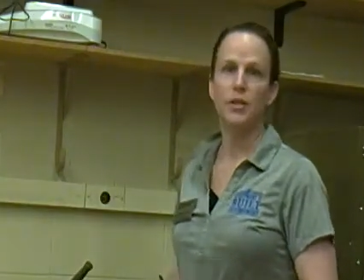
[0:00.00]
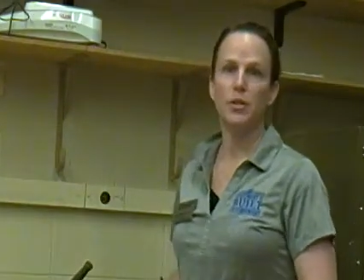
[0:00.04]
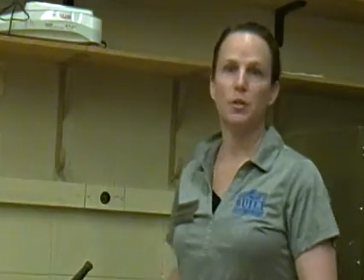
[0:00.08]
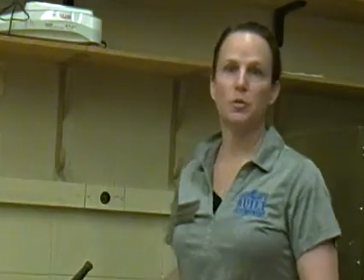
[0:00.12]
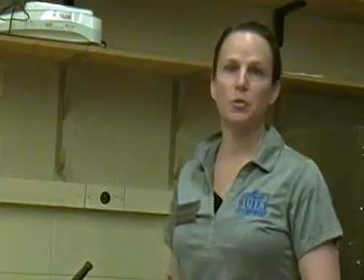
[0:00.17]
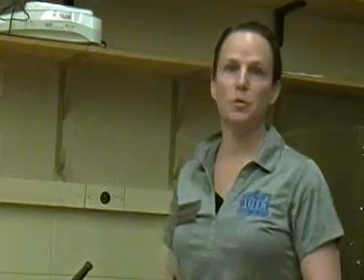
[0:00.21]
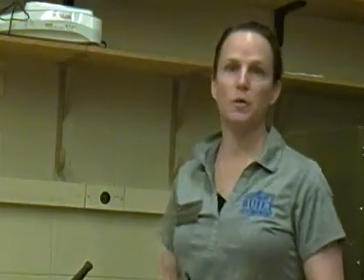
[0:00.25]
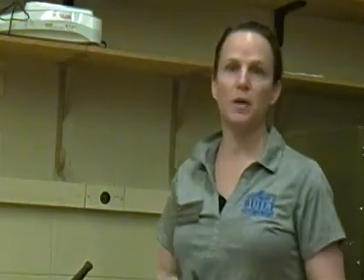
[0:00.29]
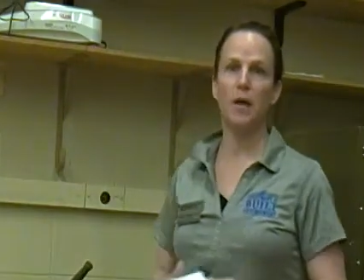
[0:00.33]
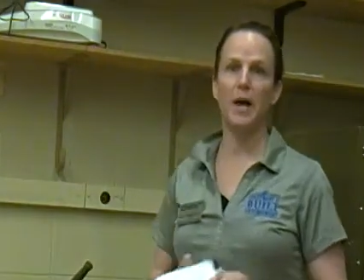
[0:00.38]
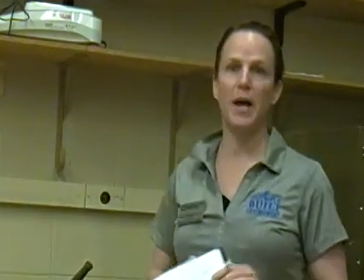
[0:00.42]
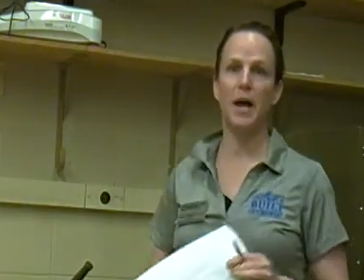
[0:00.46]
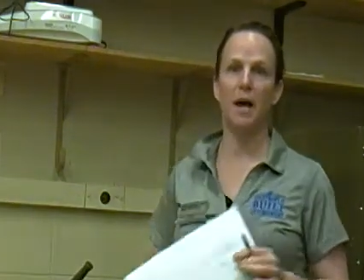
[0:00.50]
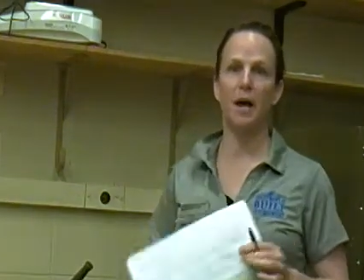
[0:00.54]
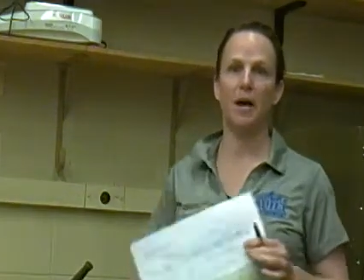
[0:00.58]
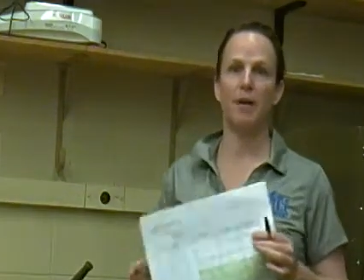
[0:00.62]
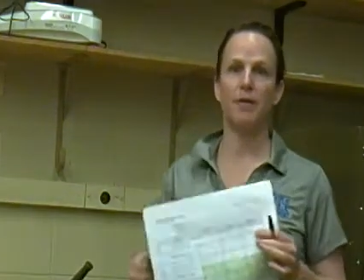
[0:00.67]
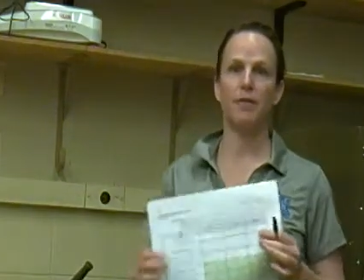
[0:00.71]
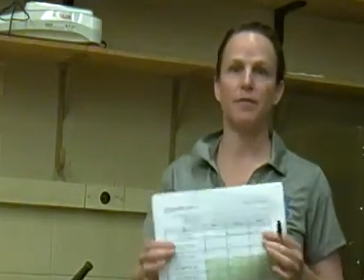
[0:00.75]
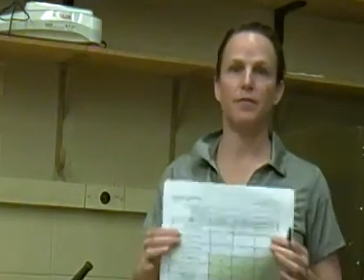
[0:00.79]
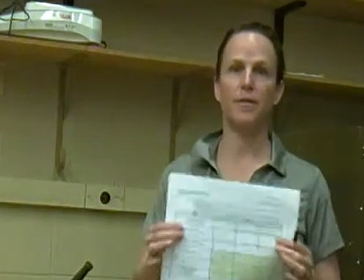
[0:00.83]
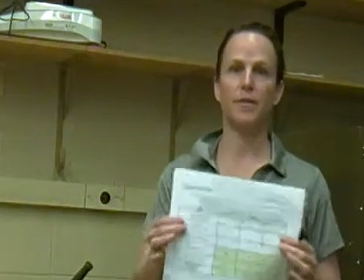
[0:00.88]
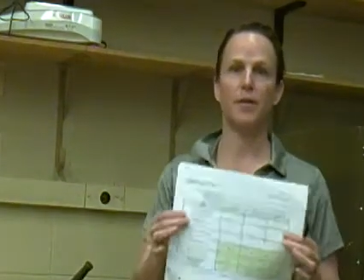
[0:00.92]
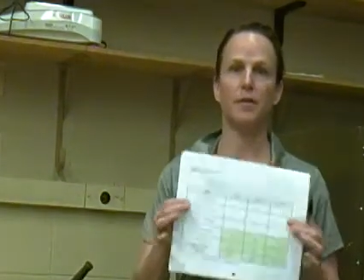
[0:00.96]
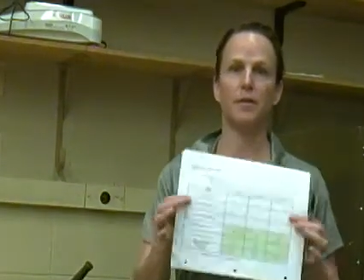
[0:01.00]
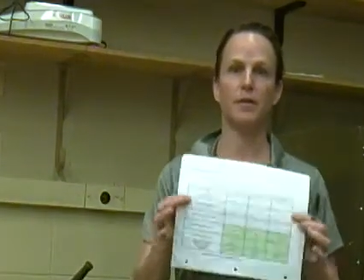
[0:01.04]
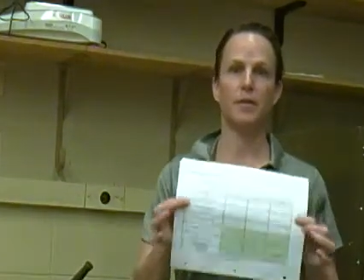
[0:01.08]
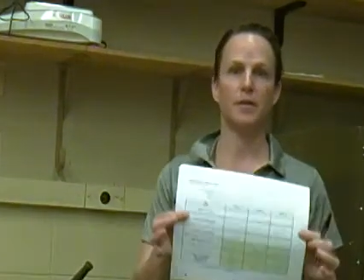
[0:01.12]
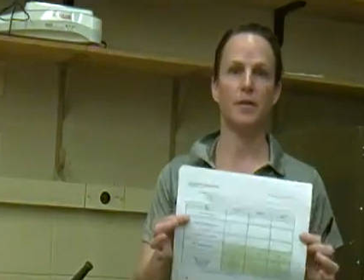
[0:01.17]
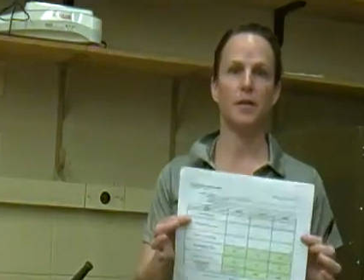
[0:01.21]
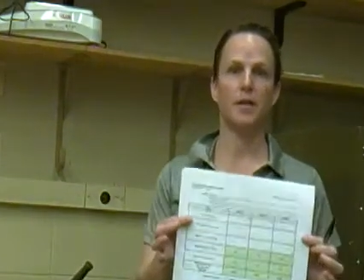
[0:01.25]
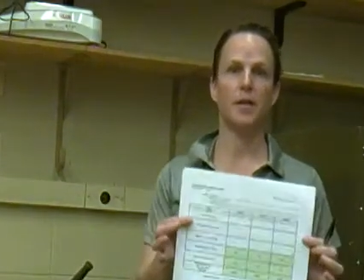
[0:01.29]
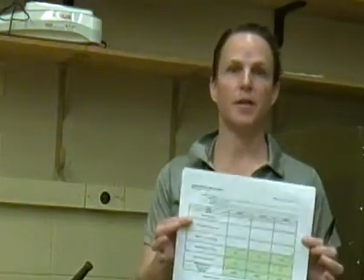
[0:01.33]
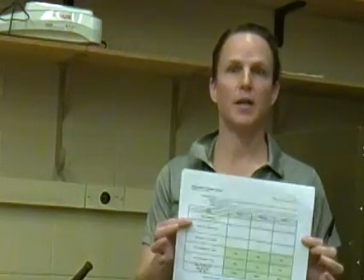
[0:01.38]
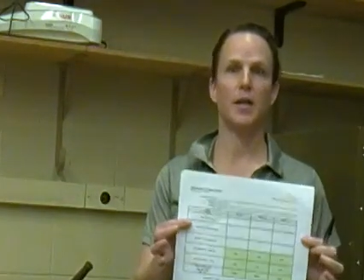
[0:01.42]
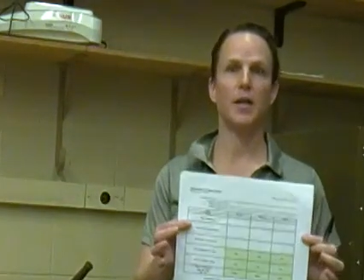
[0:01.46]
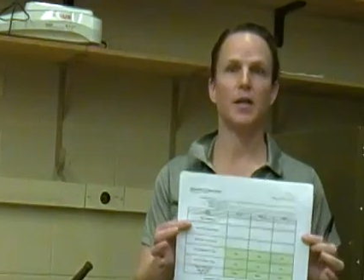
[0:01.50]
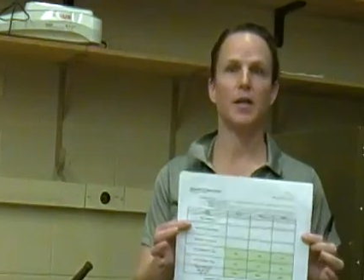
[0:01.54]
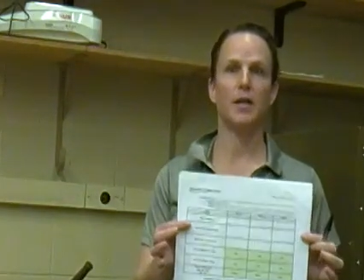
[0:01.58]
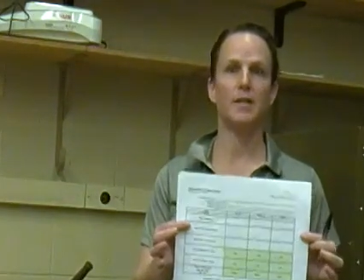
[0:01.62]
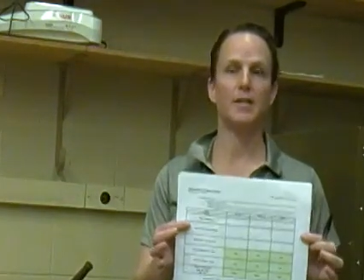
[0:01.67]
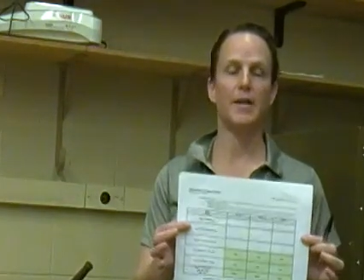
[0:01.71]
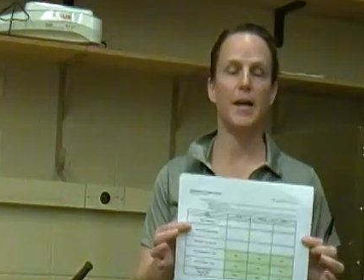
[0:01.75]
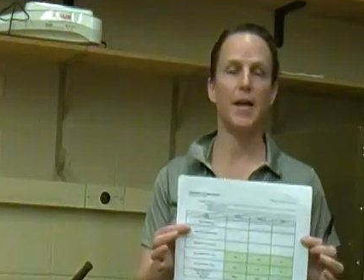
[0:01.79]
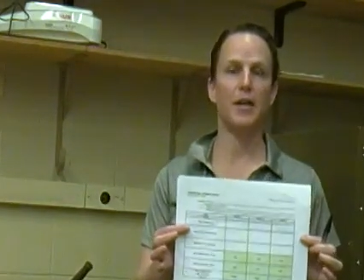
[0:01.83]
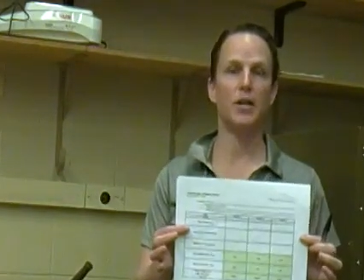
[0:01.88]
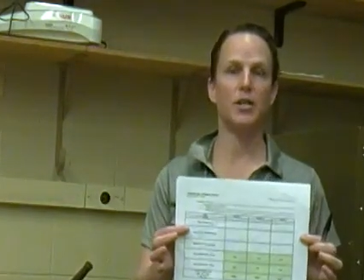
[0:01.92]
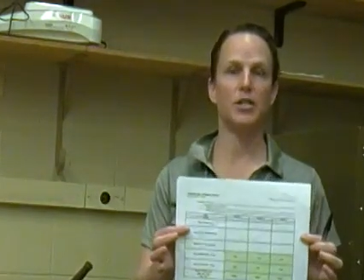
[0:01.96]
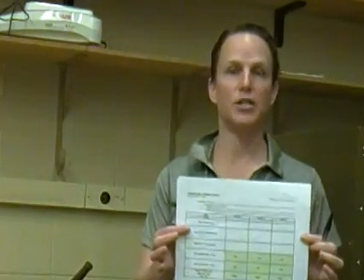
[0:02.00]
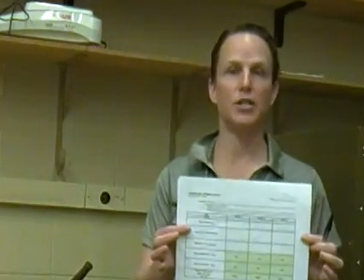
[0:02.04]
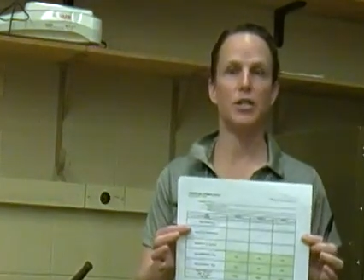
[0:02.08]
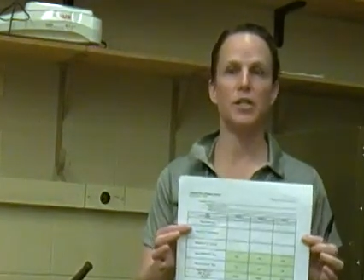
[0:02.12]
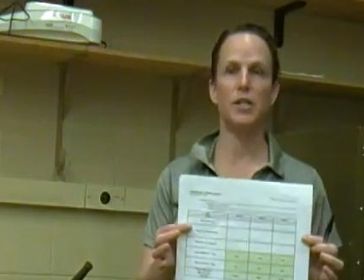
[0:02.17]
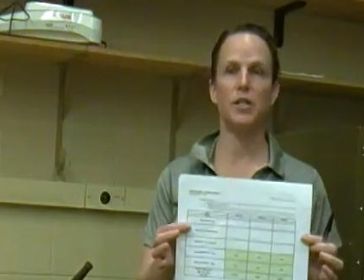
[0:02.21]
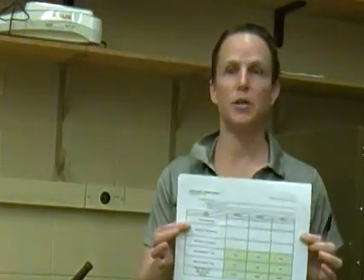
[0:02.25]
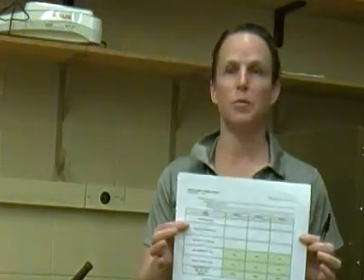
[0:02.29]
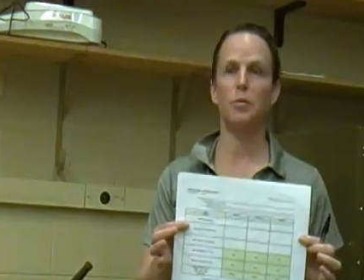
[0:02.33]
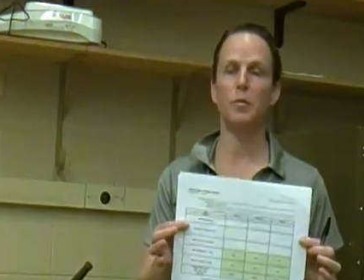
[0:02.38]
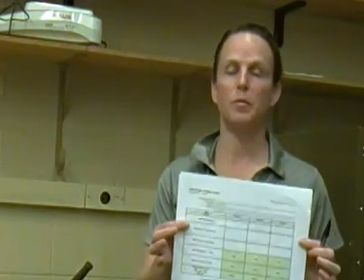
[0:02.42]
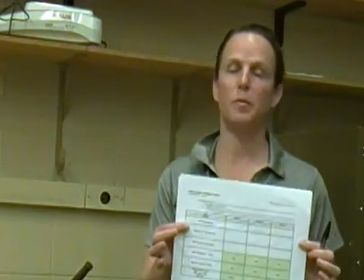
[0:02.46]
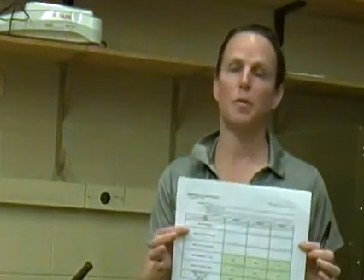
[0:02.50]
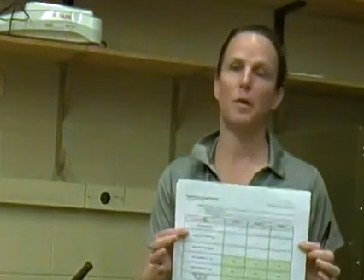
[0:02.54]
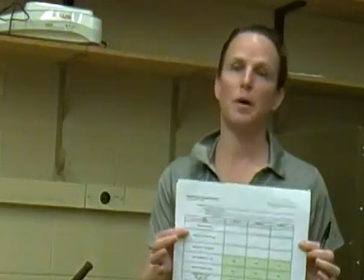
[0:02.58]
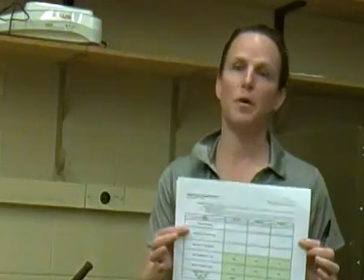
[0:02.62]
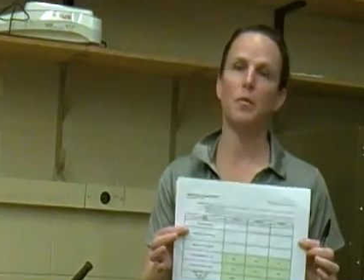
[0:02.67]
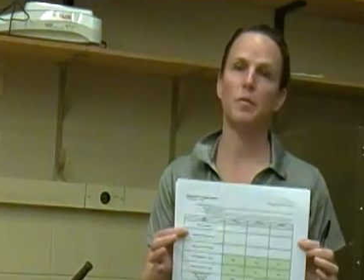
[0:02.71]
you will have a data sheet that will